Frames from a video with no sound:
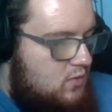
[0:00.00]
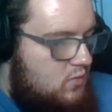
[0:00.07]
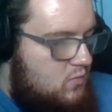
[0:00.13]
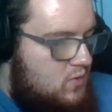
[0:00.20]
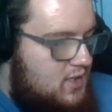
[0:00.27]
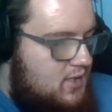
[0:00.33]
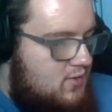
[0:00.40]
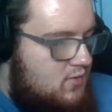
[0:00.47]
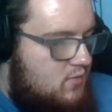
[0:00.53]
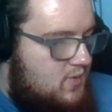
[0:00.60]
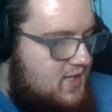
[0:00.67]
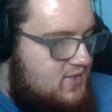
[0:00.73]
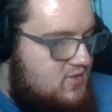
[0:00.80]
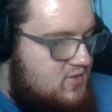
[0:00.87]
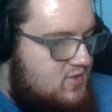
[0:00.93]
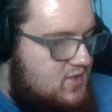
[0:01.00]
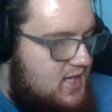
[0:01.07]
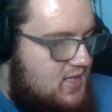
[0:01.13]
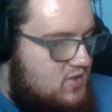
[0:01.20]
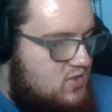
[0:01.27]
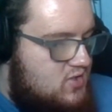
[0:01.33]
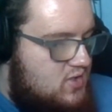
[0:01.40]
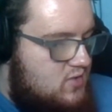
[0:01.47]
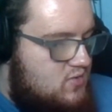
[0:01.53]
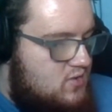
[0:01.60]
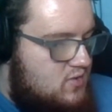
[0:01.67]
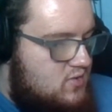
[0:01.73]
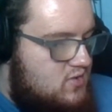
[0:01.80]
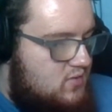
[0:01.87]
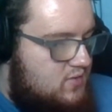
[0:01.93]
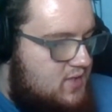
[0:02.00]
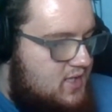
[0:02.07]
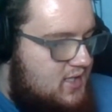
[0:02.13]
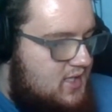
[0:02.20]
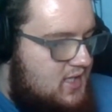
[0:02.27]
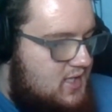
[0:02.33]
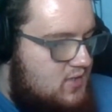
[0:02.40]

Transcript: One quest task user to log